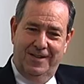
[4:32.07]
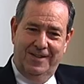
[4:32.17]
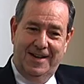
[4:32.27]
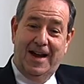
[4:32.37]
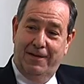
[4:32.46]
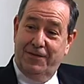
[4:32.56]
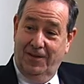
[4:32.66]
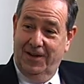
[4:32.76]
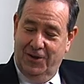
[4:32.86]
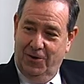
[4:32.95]
you have to
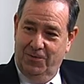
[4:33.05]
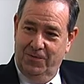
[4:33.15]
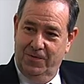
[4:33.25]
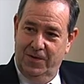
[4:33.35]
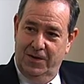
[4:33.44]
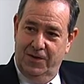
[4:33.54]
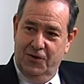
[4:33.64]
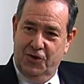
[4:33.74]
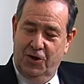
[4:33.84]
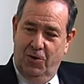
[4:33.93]
let go.
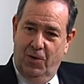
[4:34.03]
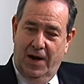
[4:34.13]
So